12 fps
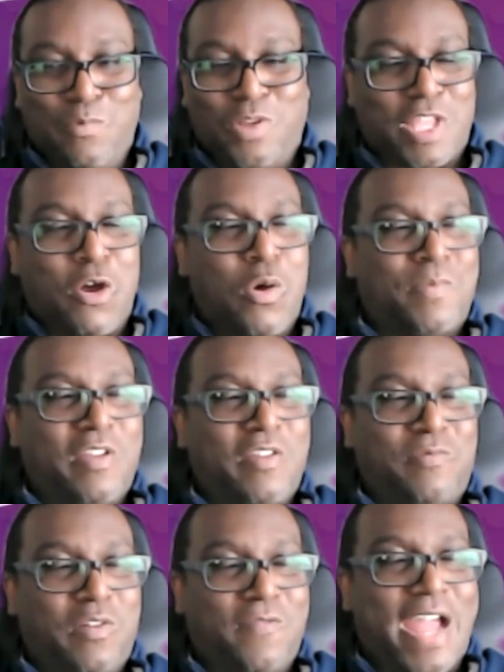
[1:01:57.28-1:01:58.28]
with the hope
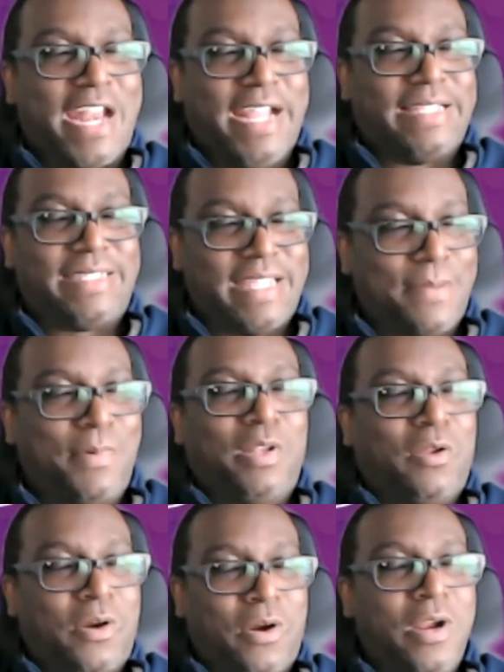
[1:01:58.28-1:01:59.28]
of providing a
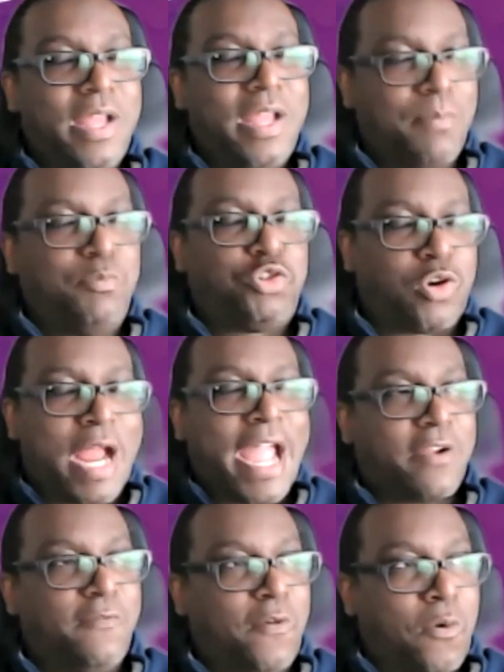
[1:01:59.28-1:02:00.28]
similar
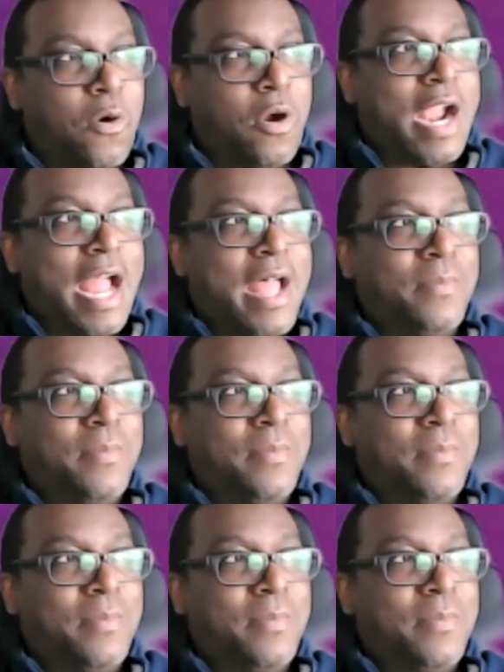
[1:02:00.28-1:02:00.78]
track for